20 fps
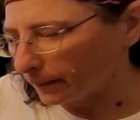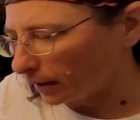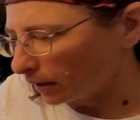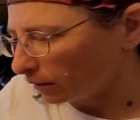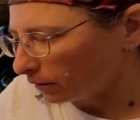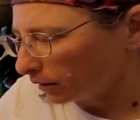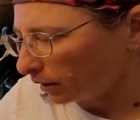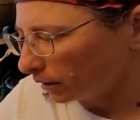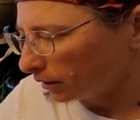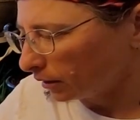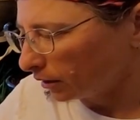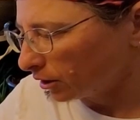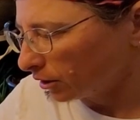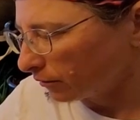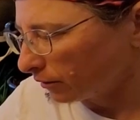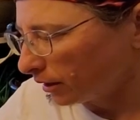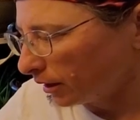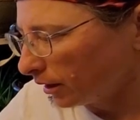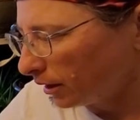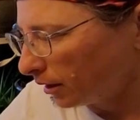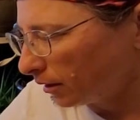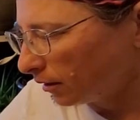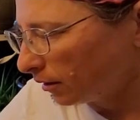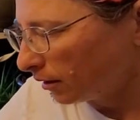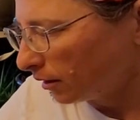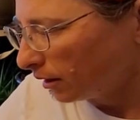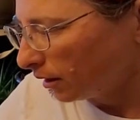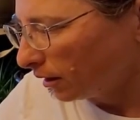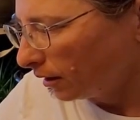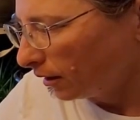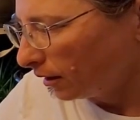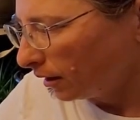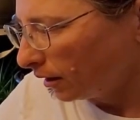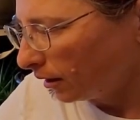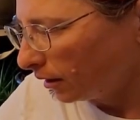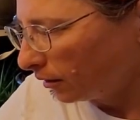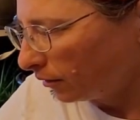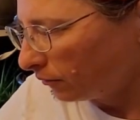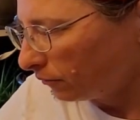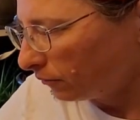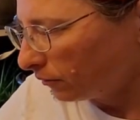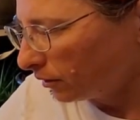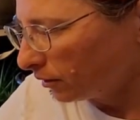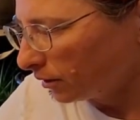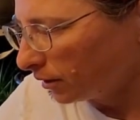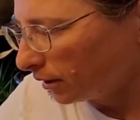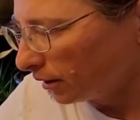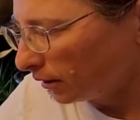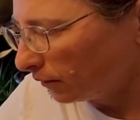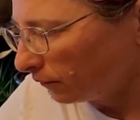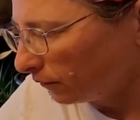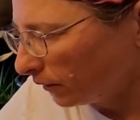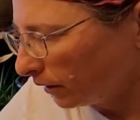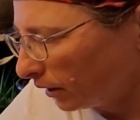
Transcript: I'll get the tree and we'll see if